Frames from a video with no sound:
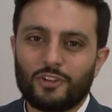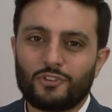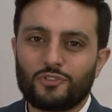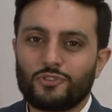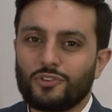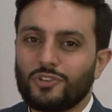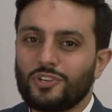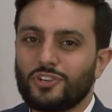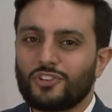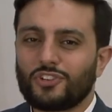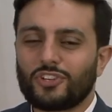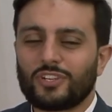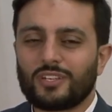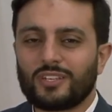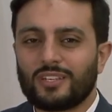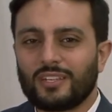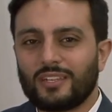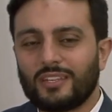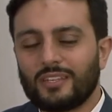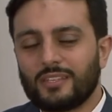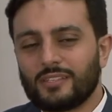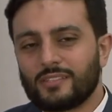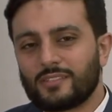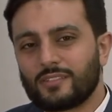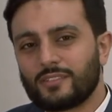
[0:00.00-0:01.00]
a tradition it
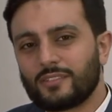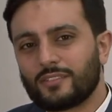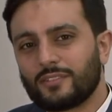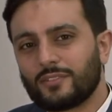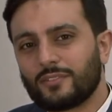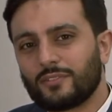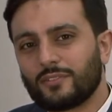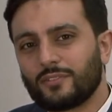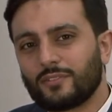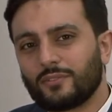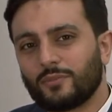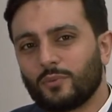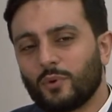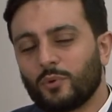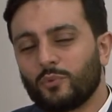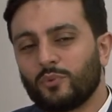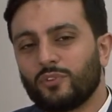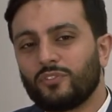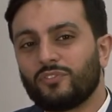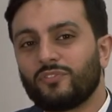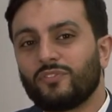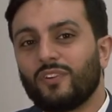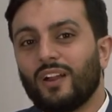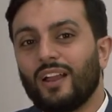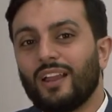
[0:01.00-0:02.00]
is. When
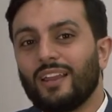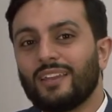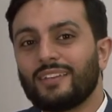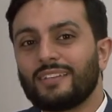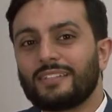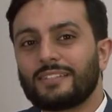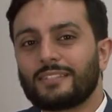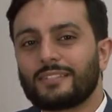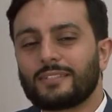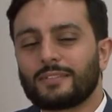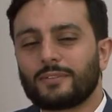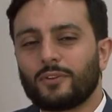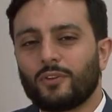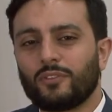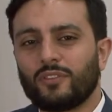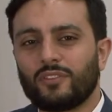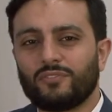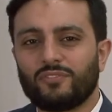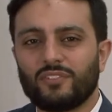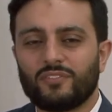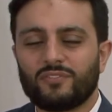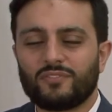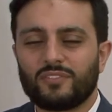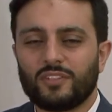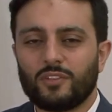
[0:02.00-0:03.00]
we find on the
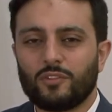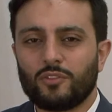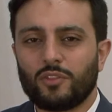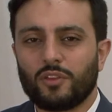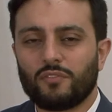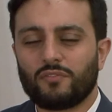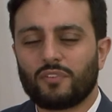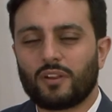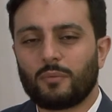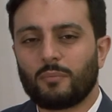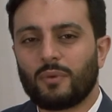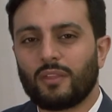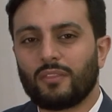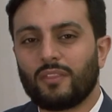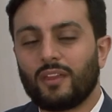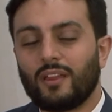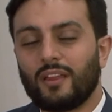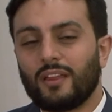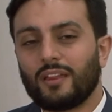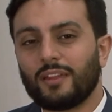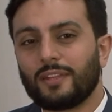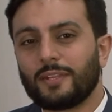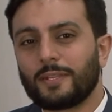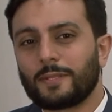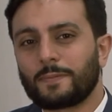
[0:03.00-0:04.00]
15th of
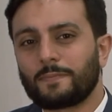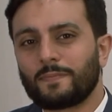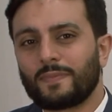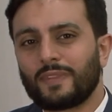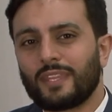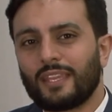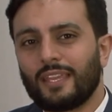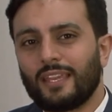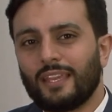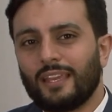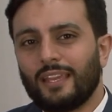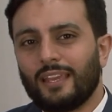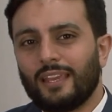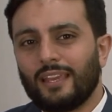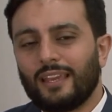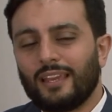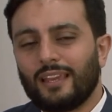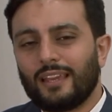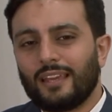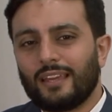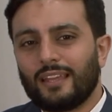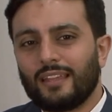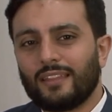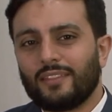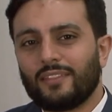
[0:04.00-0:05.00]
Ramadan
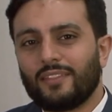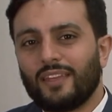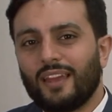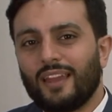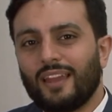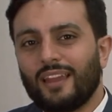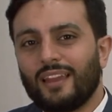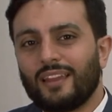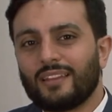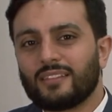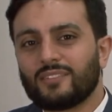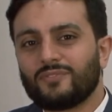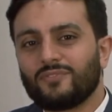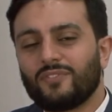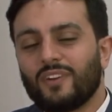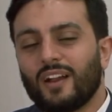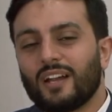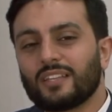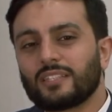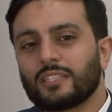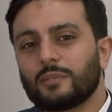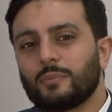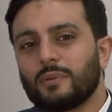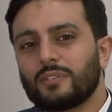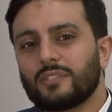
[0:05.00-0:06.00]
that
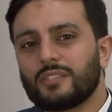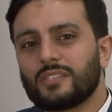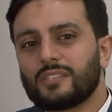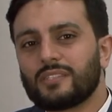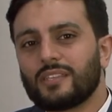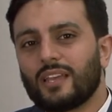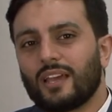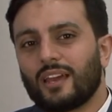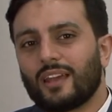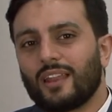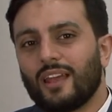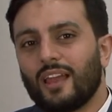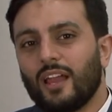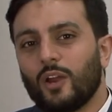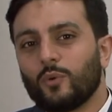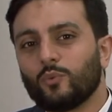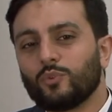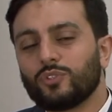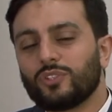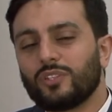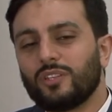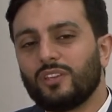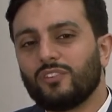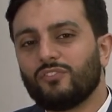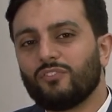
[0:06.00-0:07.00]
Fatima al-Zahra
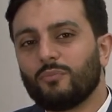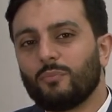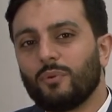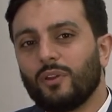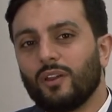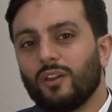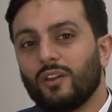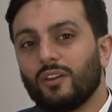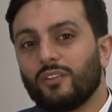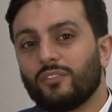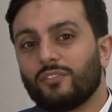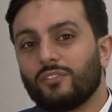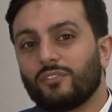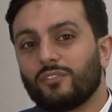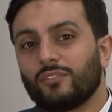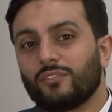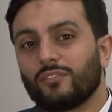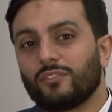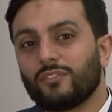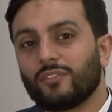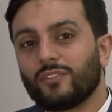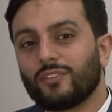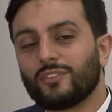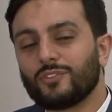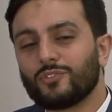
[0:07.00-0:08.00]
would give
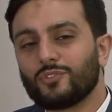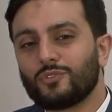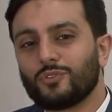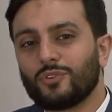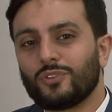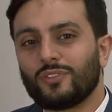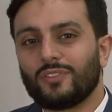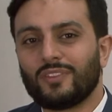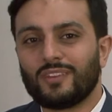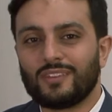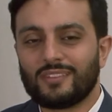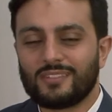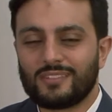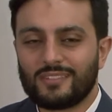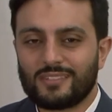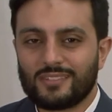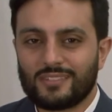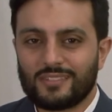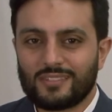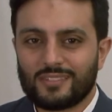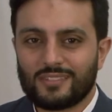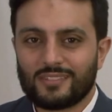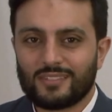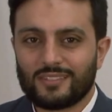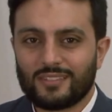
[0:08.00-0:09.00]
birth to
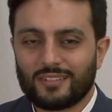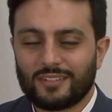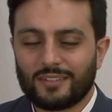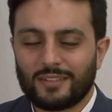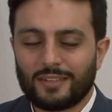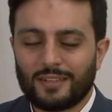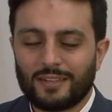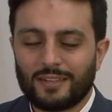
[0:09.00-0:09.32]
this